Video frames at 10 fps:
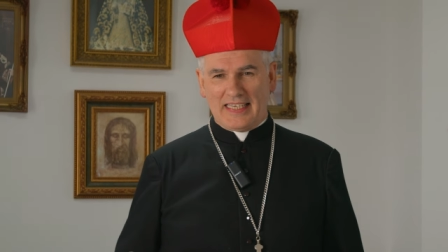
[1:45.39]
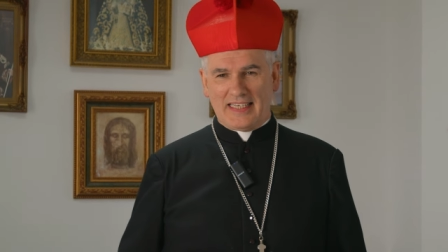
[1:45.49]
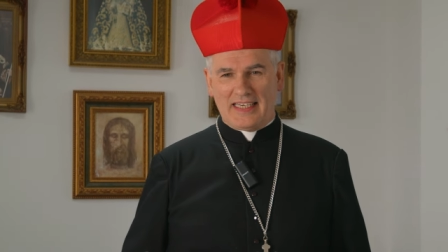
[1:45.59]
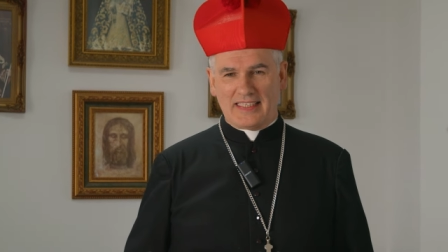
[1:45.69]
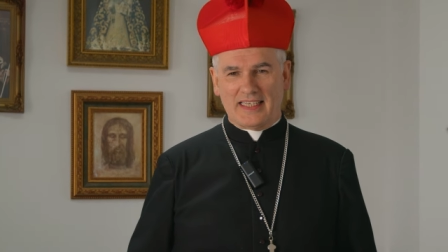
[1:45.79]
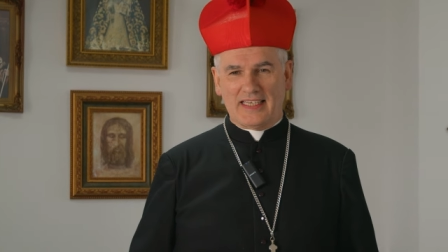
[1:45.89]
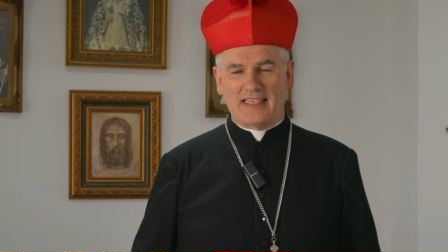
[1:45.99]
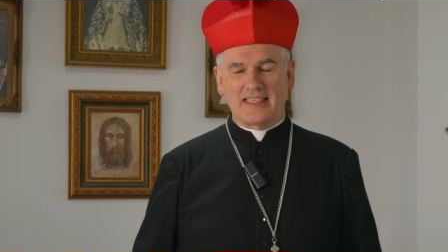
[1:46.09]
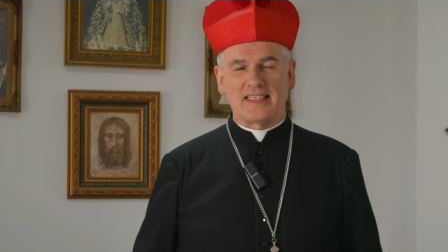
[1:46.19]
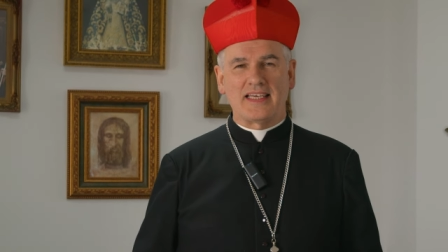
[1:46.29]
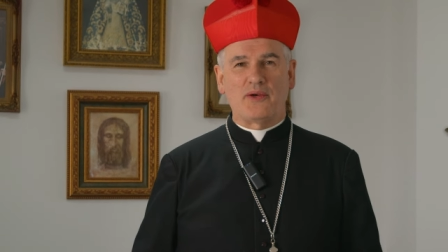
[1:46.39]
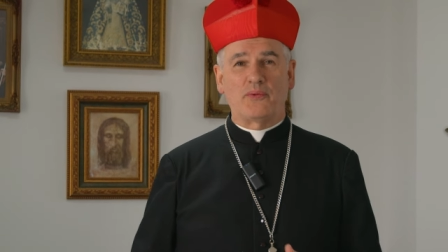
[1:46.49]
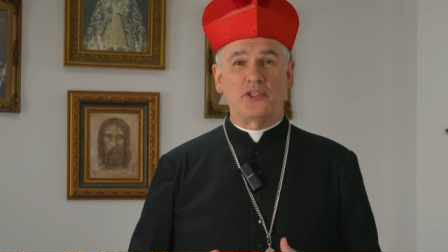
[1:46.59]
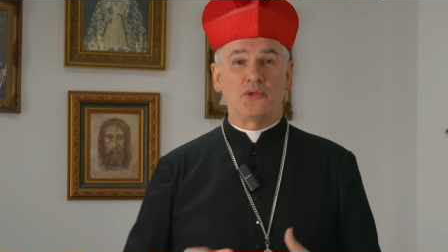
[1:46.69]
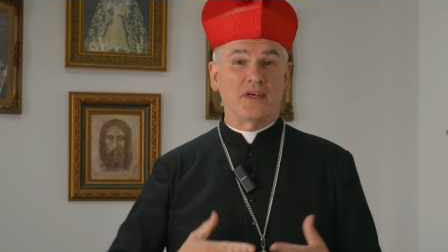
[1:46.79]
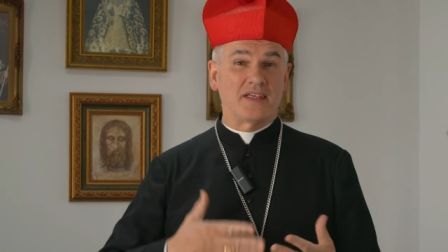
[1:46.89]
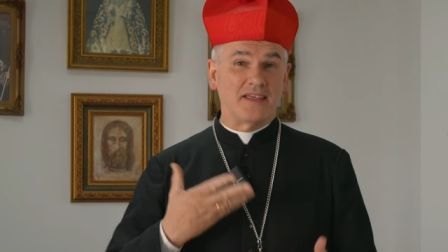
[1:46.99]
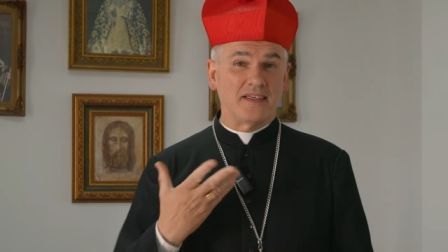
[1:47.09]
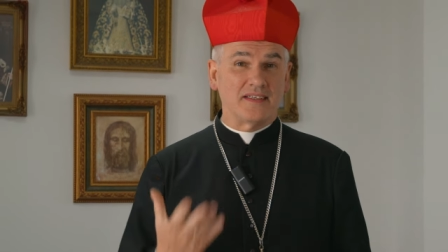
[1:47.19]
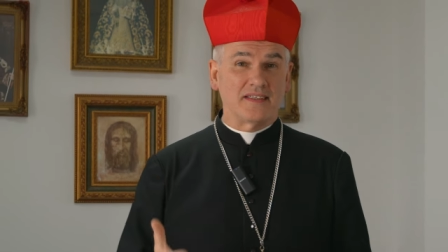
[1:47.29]
that I can say what you want to
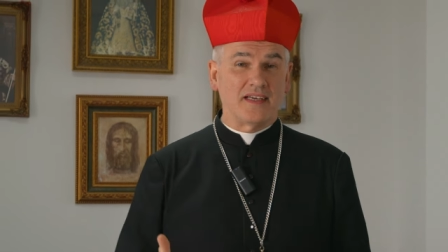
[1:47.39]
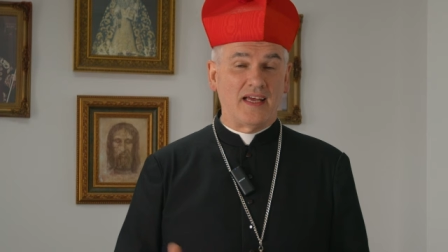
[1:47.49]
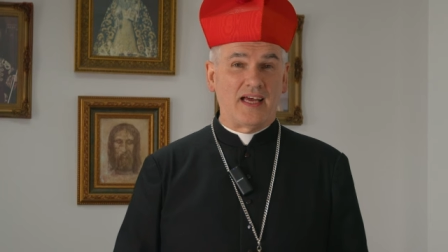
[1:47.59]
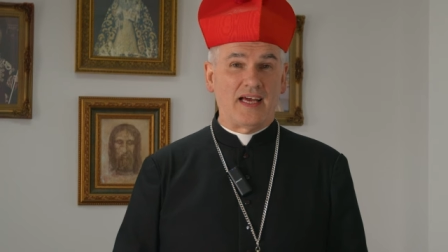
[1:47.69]
hear.